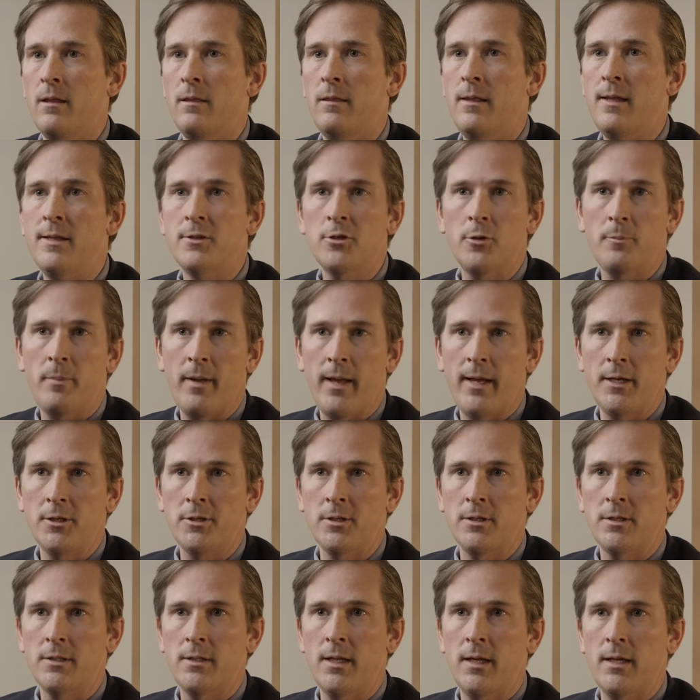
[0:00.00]
These are
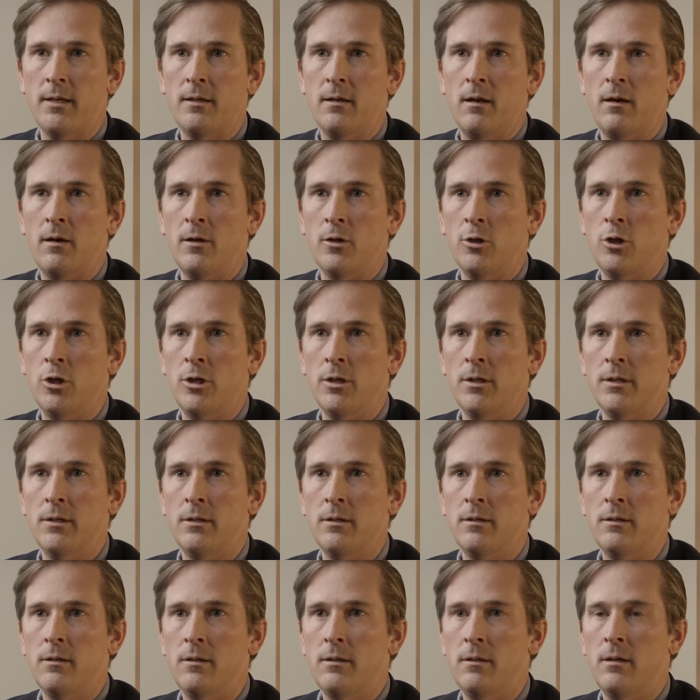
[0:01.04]
patients that are good
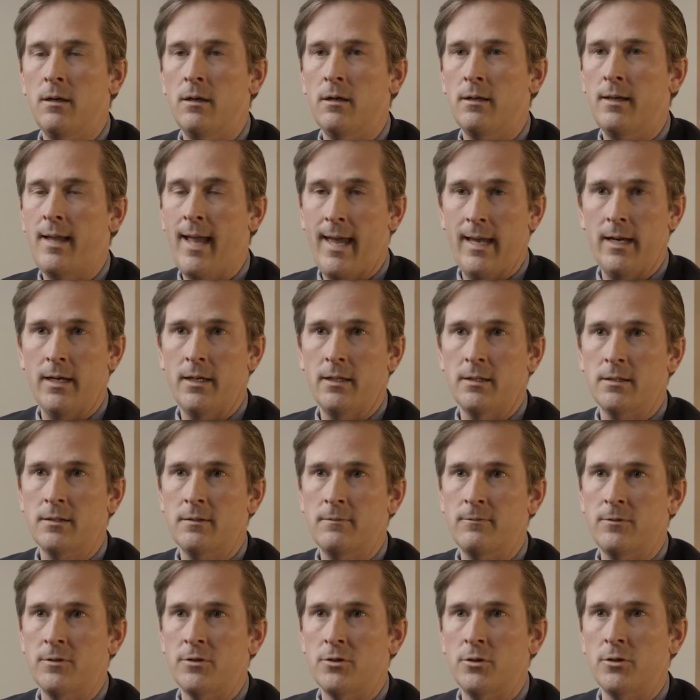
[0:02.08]
candidates
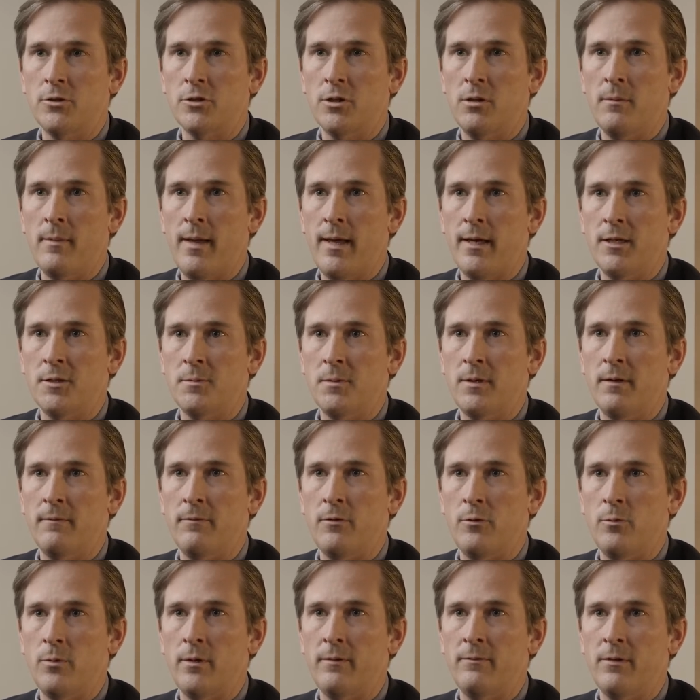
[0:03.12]
for surgical management of
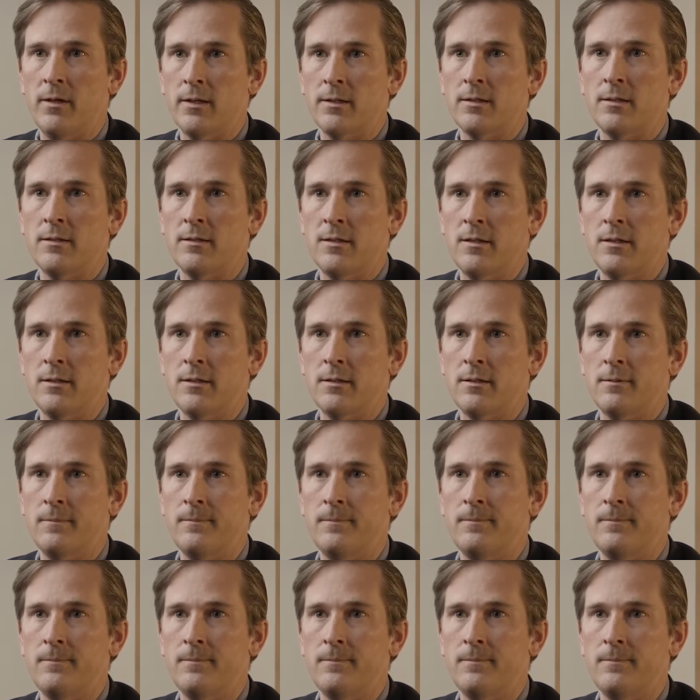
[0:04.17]
their reflux disease.